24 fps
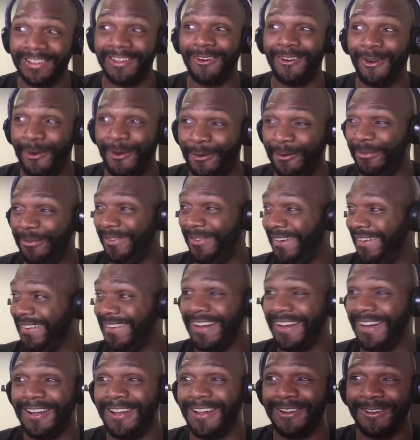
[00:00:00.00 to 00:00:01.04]
oh my
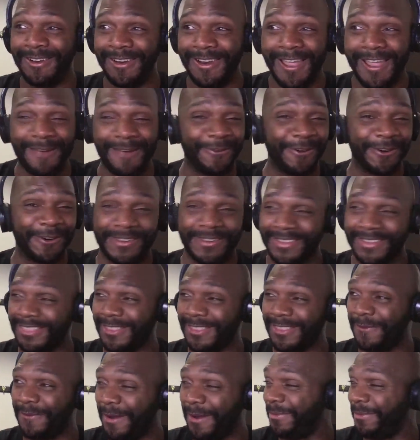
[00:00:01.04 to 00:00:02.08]
God, never get the
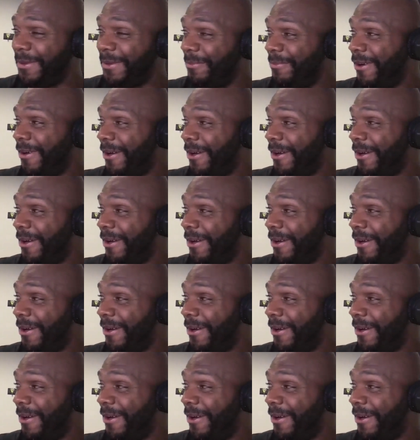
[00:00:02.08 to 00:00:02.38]
5D Mark